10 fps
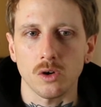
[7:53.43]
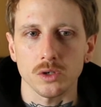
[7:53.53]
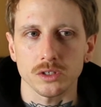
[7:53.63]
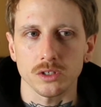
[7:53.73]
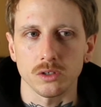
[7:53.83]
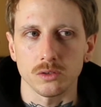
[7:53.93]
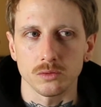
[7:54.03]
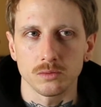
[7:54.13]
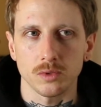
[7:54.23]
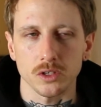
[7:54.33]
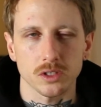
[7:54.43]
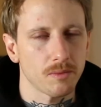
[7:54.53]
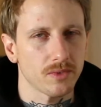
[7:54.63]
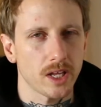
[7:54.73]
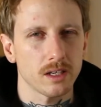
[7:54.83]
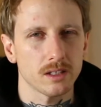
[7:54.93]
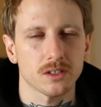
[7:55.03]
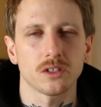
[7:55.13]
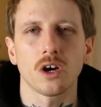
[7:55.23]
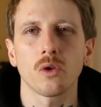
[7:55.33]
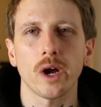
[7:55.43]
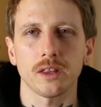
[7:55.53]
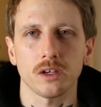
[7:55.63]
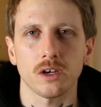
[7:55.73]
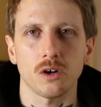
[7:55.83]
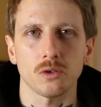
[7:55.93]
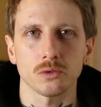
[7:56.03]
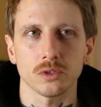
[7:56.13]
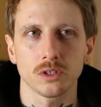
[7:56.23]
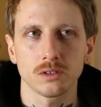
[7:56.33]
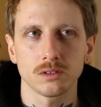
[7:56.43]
Also, on top of that, the snow and the cold